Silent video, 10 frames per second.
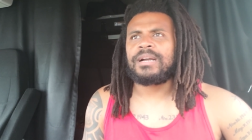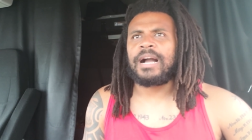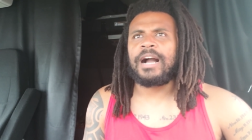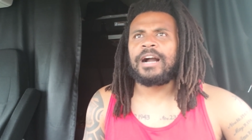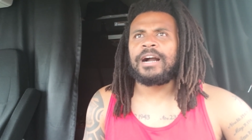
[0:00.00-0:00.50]

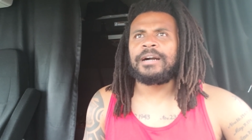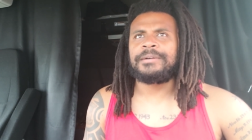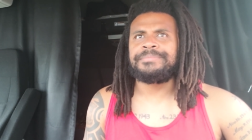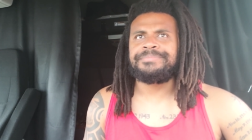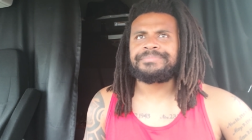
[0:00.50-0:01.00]

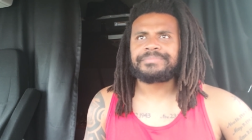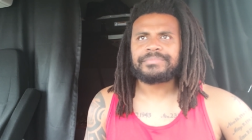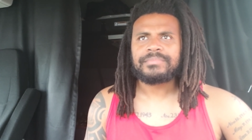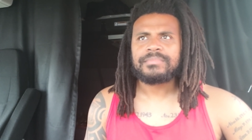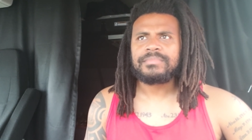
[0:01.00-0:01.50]

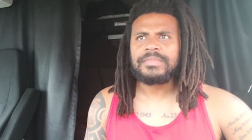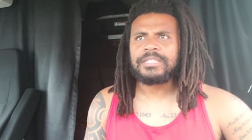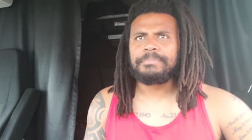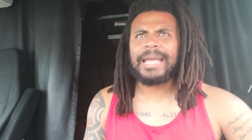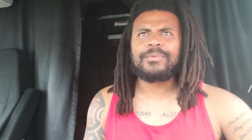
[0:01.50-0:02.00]

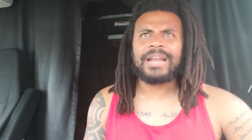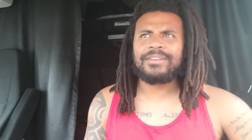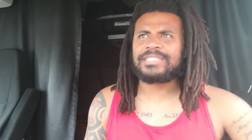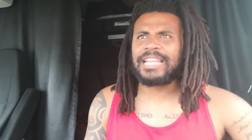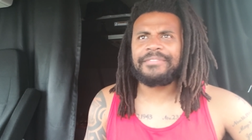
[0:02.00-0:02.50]
Um, back when I
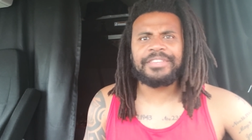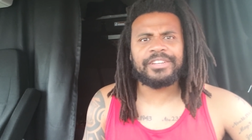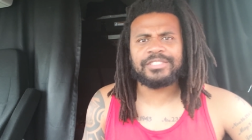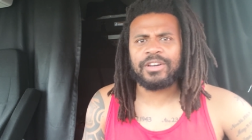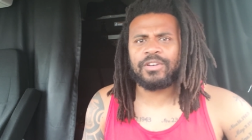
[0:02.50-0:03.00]
was 11
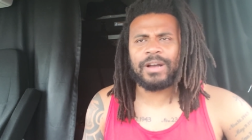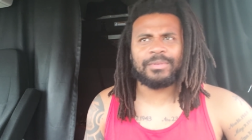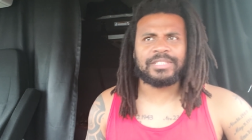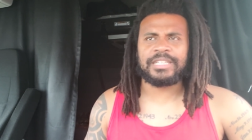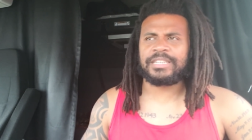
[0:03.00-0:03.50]
years old, I
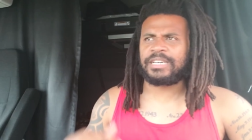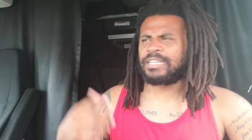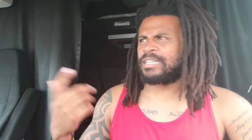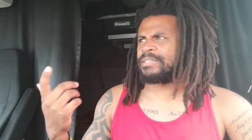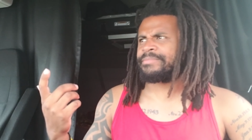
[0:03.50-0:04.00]
was in
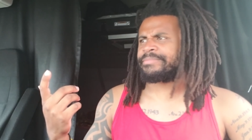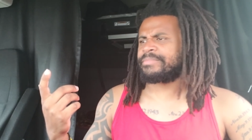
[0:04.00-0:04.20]
uh,